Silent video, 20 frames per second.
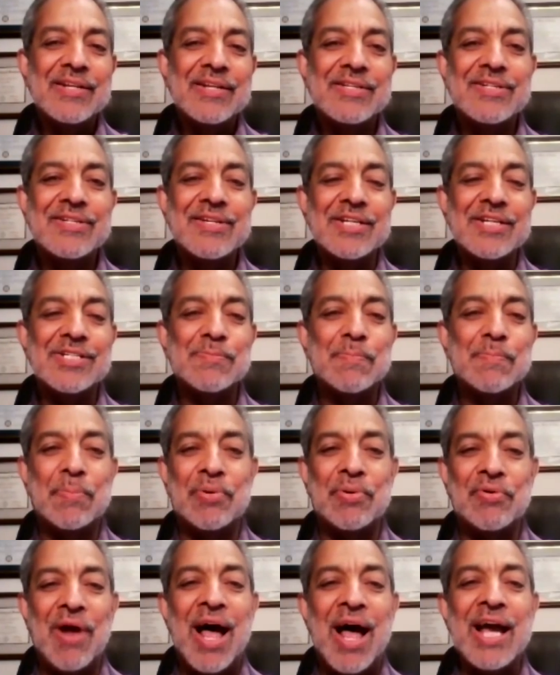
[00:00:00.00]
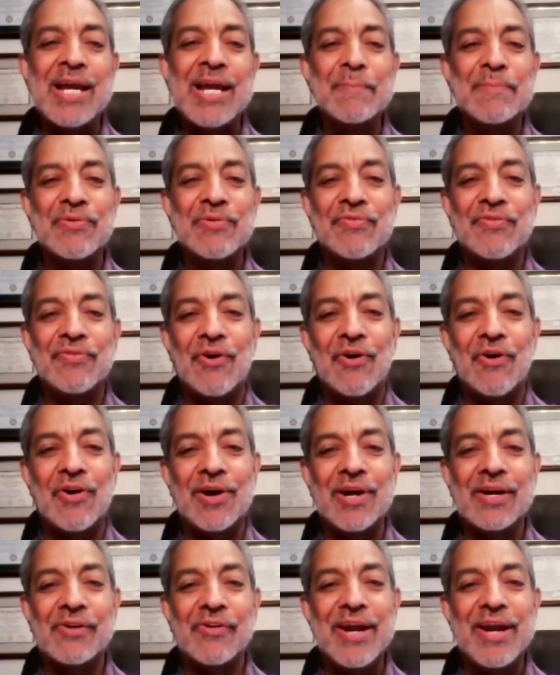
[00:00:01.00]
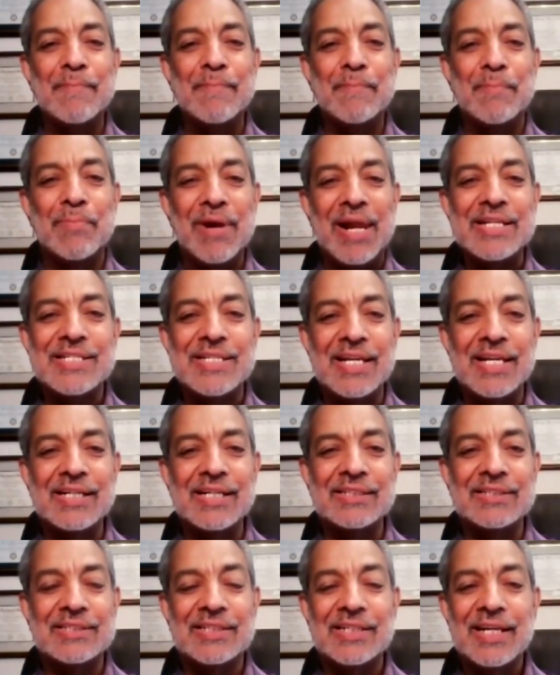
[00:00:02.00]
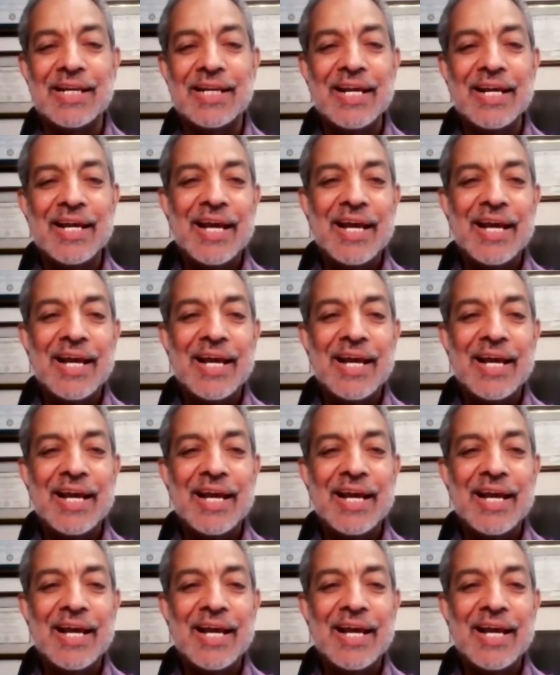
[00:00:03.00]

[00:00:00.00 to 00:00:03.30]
just primed for great blessings